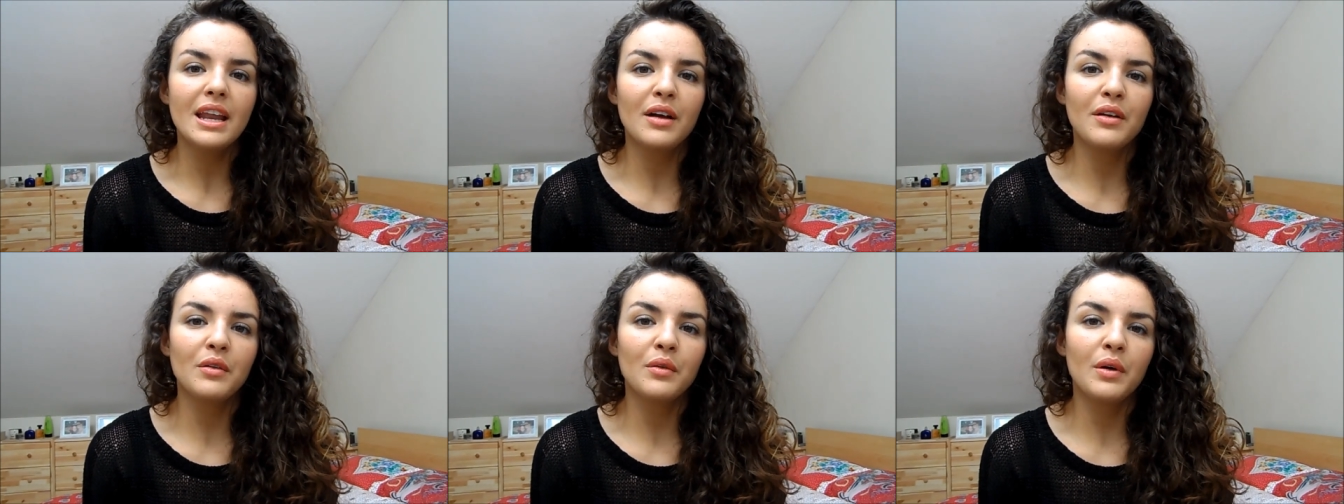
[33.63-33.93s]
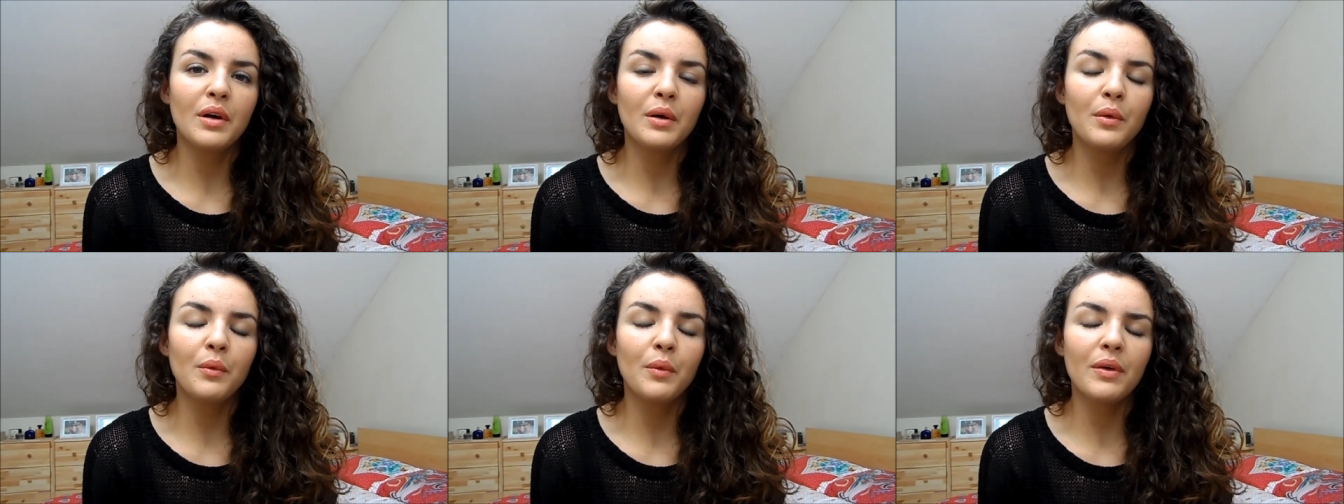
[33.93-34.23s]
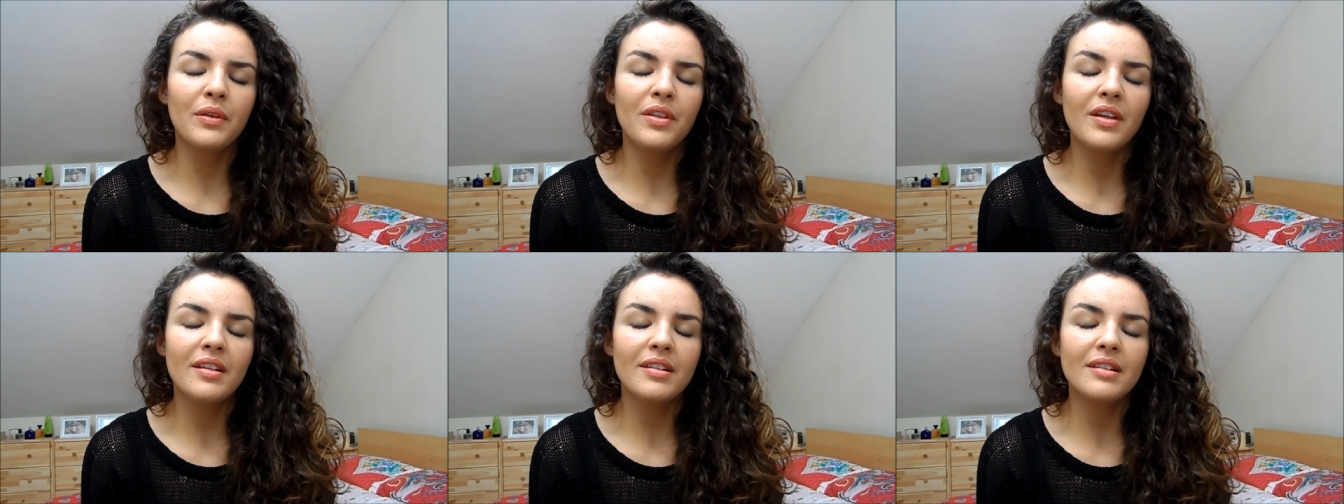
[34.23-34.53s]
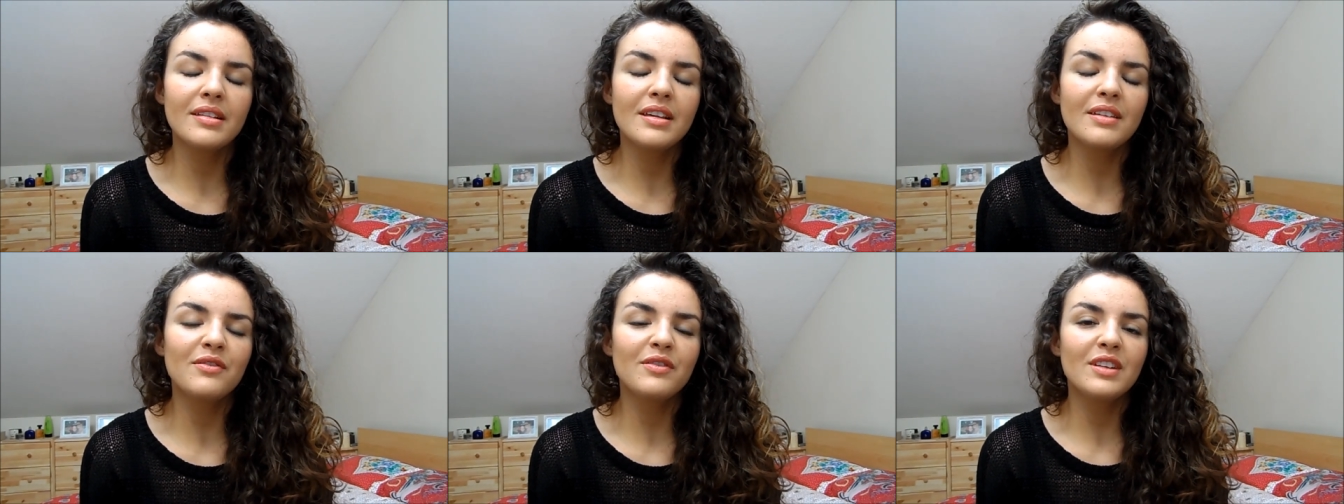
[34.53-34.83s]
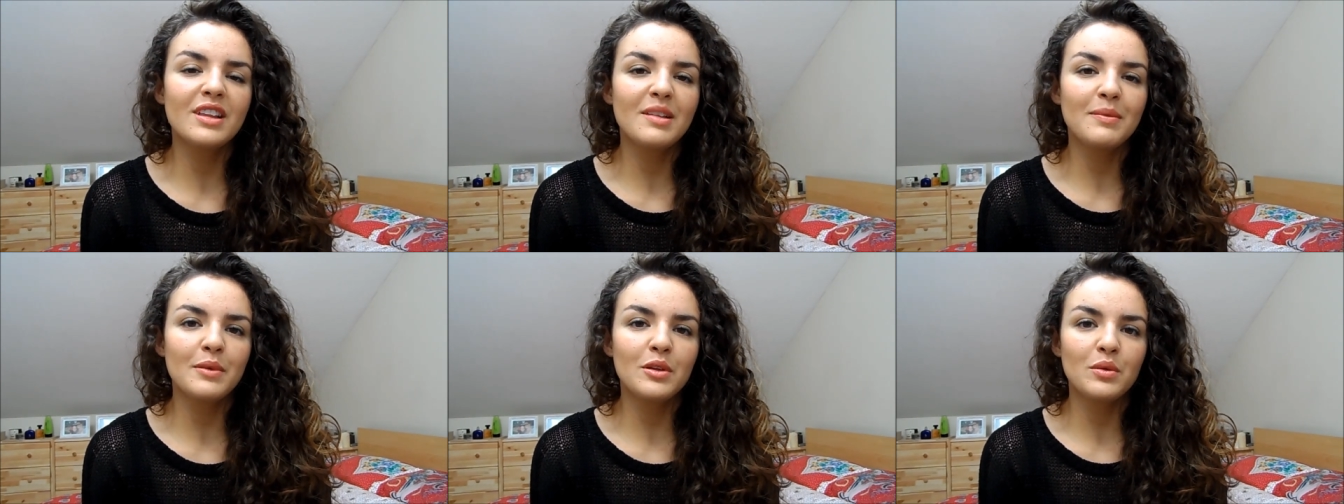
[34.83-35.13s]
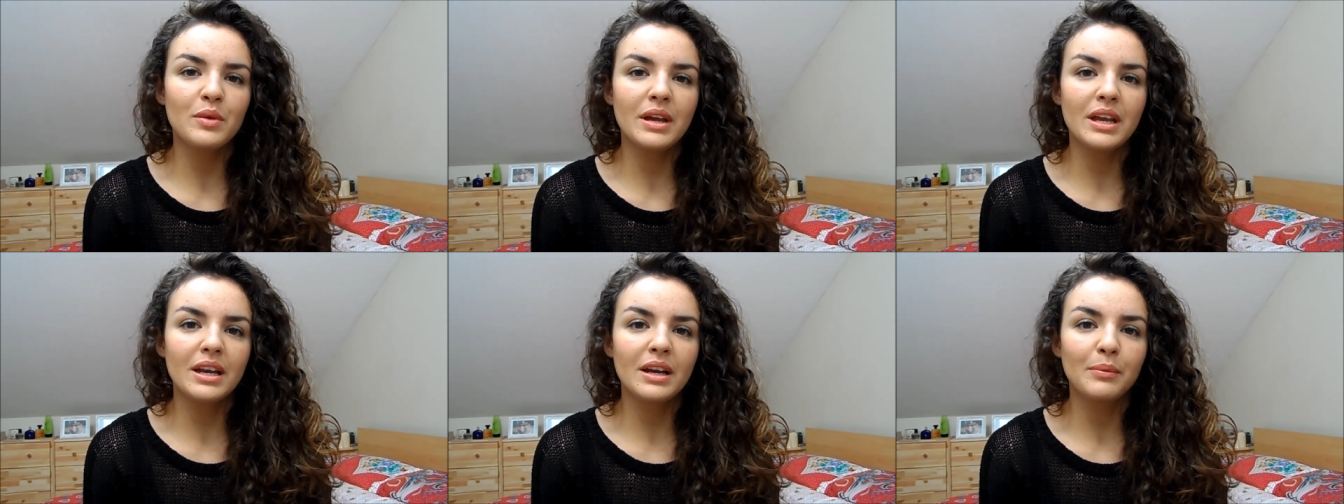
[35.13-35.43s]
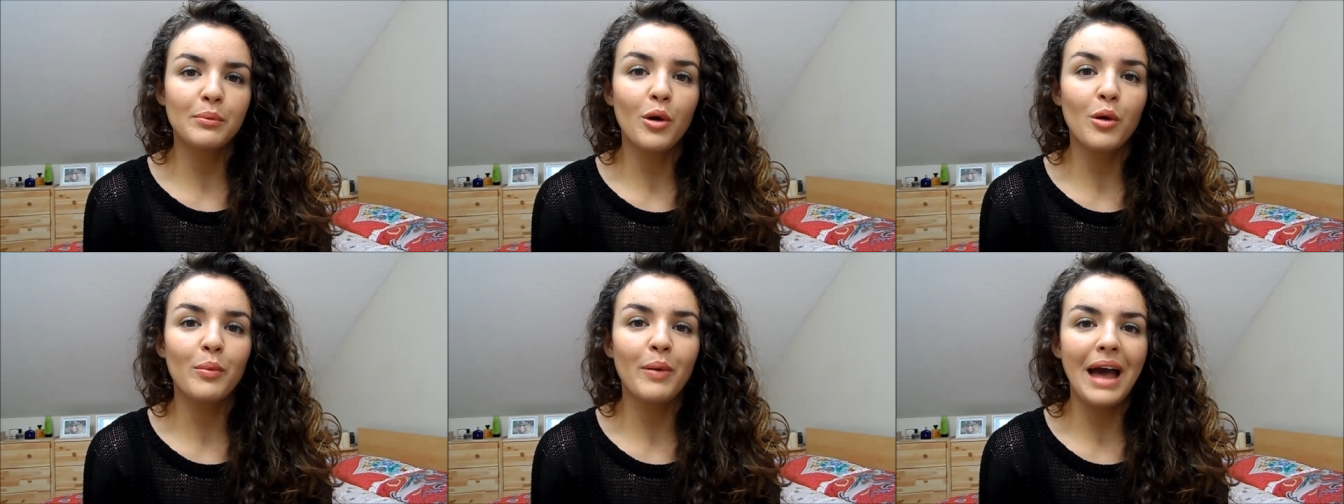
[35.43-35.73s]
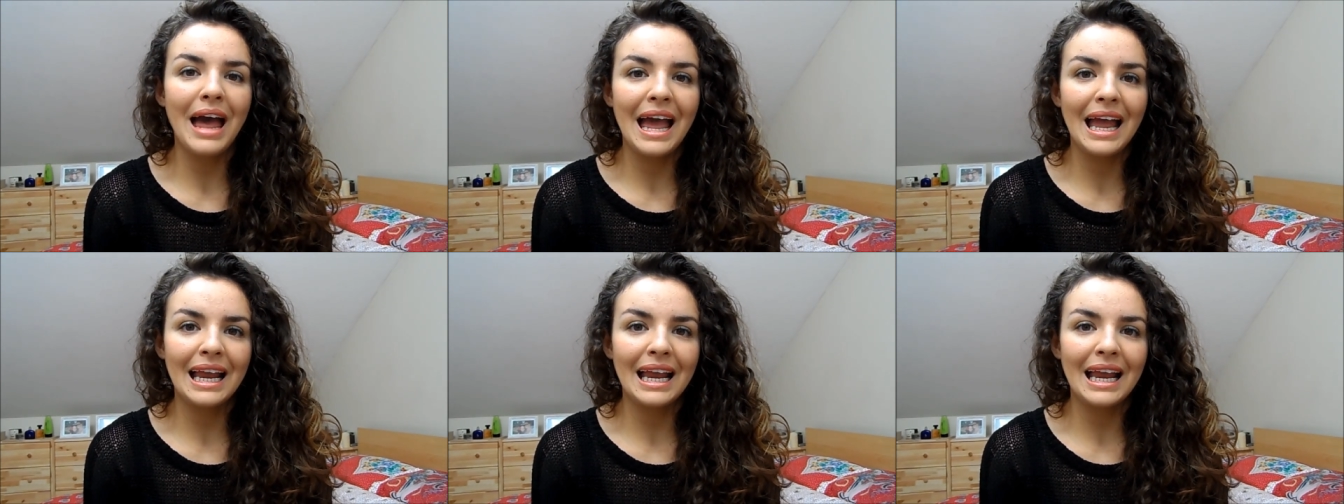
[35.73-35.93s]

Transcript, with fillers: Now there's a difference between proper